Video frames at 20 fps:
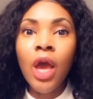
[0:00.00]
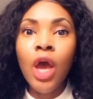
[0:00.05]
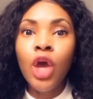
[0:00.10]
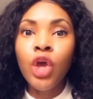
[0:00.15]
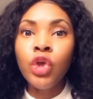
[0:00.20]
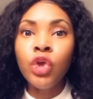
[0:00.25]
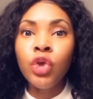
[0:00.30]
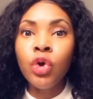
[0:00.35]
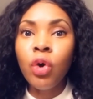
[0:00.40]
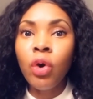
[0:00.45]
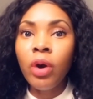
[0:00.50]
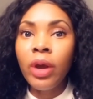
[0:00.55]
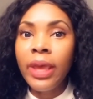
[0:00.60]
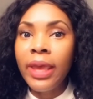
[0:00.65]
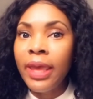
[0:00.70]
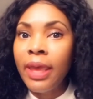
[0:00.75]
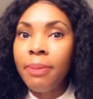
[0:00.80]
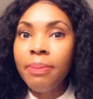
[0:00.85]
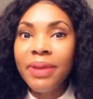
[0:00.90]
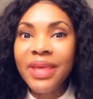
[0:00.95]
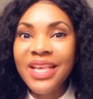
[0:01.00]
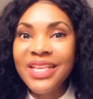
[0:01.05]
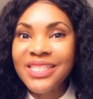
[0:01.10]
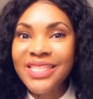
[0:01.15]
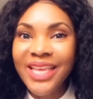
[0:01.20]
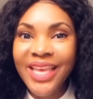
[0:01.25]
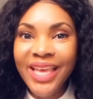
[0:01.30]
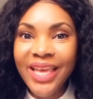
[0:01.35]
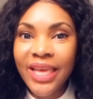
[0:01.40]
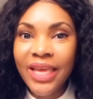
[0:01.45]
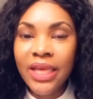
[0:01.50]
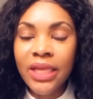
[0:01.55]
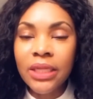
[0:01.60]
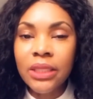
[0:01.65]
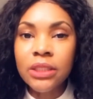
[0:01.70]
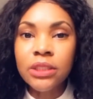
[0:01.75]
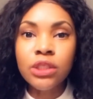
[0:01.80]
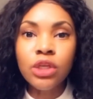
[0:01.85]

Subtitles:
your hip is healed,